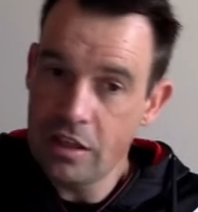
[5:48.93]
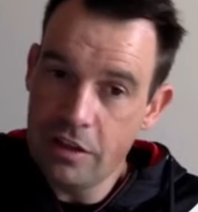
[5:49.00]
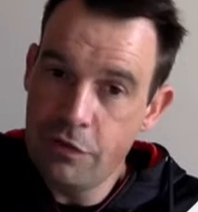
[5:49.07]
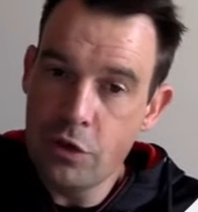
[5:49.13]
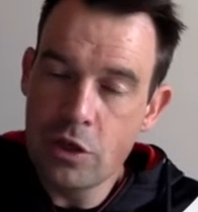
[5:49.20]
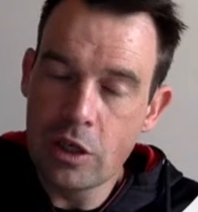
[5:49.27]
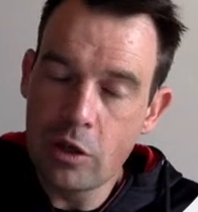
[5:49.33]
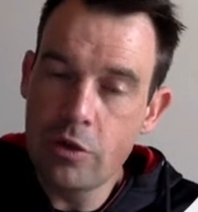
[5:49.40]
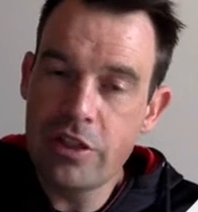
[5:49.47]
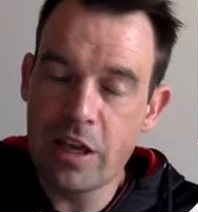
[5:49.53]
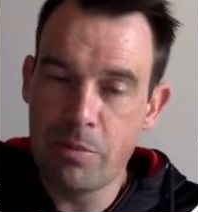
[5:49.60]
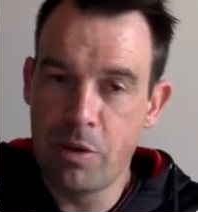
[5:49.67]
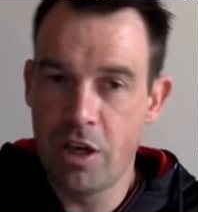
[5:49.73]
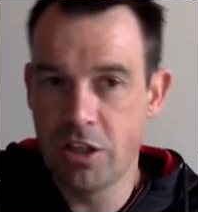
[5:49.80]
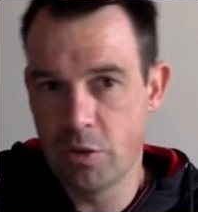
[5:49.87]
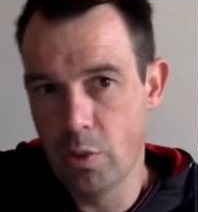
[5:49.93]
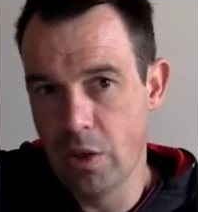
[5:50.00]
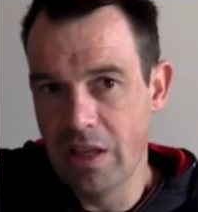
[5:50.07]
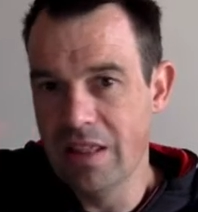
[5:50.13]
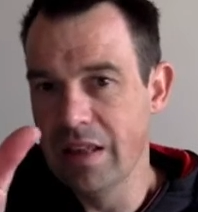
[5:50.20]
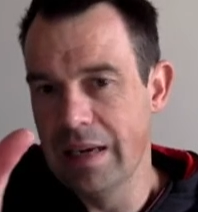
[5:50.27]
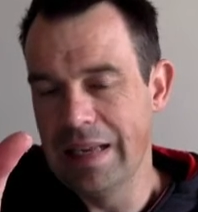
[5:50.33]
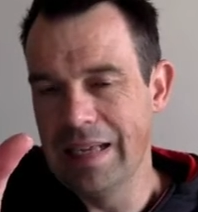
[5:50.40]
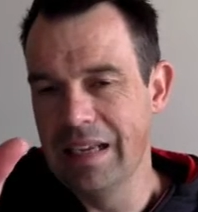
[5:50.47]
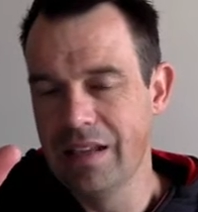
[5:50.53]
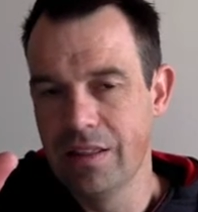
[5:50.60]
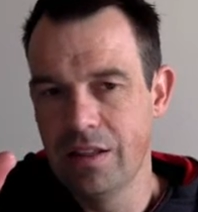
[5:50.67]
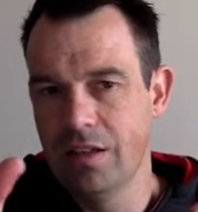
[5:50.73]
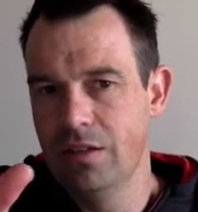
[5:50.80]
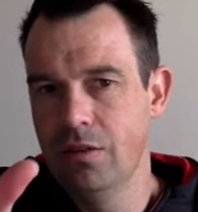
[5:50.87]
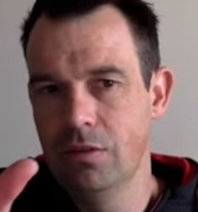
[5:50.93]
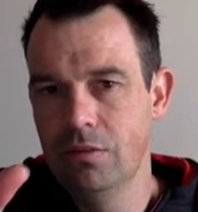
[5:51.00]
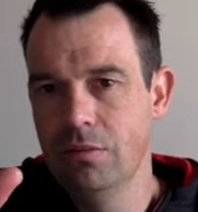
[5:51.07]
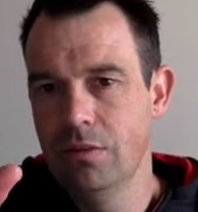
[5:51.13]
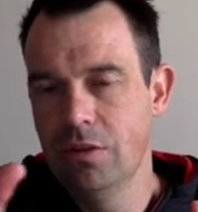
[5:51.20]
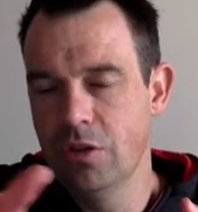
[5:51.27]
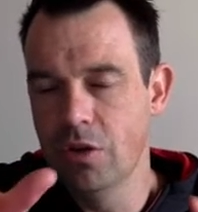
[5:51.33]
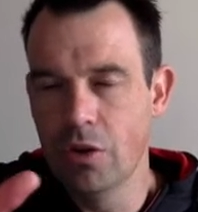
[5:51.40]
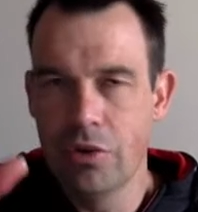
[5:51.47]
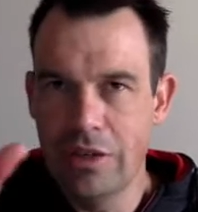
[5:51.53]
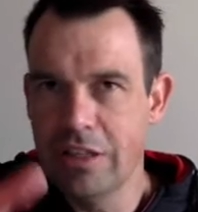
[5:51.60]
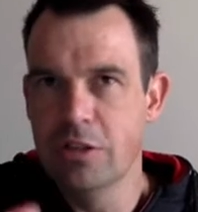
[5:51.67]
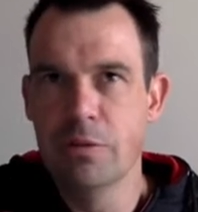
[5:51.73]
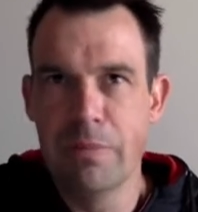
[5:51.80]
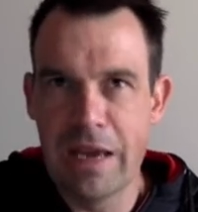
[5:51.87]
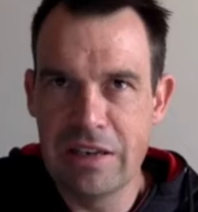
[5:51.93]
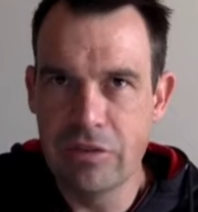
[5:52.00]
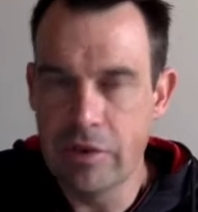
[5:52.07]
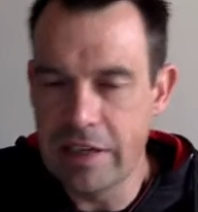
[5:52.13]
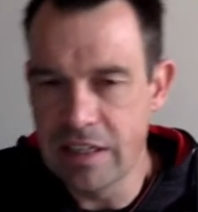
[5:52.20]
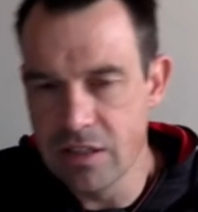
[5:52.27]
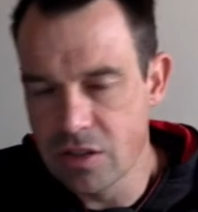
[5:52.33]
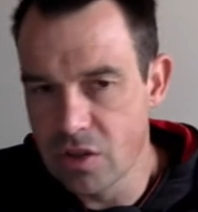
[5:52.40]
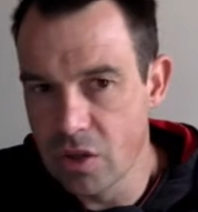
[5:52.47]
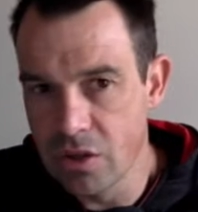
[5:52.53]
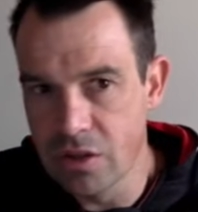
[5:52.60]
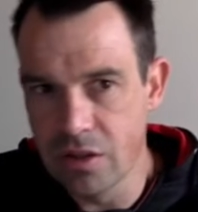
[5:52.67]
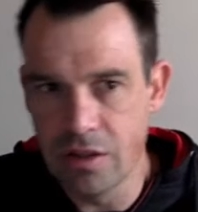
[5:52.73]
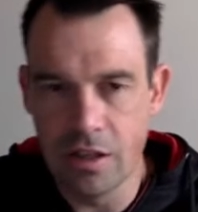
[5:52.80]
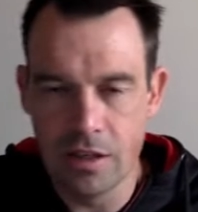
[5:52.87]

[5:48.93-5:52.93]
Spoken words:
if you include that password in the link, then you don't need to manually insert it.